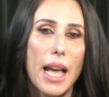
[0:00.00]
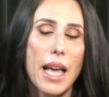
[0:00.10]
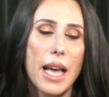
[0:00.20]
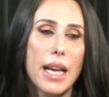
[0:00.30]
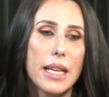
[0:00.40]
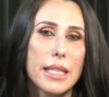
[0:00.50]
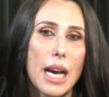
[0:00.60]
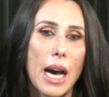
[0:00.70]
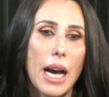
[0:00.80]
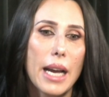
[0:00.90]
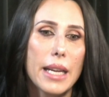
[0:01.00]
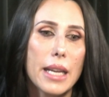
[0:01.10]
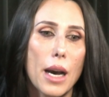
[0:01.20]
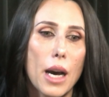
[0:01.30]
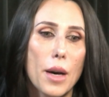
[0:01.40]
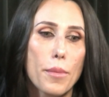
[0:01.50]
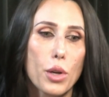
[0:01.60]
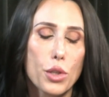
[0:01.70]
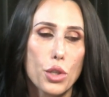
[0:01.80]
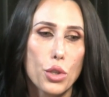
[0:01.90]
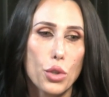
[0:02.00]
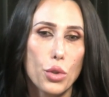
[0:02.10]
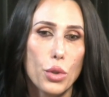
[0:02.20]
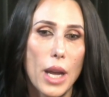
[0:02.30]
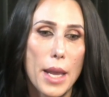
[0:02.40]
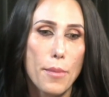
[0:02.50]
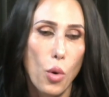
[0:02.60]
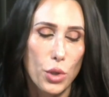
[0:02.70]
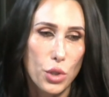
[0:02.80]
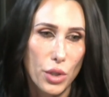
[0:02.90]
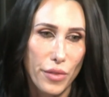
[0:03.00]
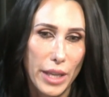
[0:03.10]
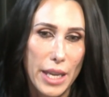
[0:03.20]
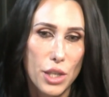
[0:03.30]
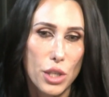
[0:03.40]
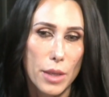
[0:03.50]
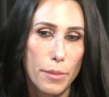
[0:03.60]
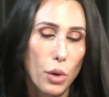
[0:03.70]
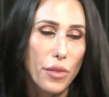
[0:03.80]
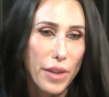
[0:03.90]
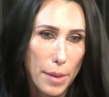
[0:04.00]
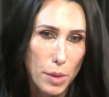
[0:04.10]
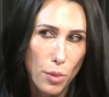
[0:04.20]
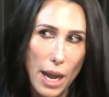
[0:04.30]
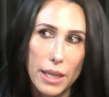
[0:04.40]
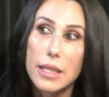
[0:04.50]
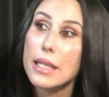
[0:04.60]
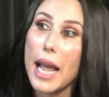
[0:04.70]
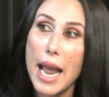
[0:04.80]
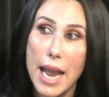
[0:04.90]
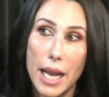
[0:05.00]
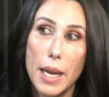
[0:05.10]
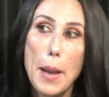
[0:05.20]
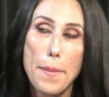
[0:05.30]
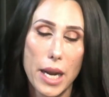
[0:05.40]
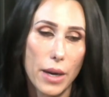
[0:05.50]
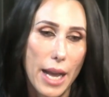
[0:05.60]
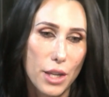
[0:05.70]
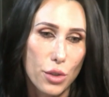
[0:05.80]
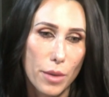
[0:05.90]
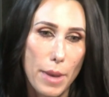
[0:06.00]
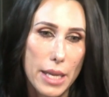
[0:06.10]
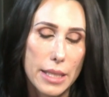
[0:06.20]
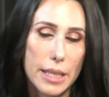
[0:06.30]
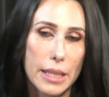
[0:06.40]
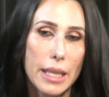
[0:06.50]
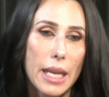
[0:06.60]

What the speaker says: And I pursued a board certification in both family practice and bariatric medicine.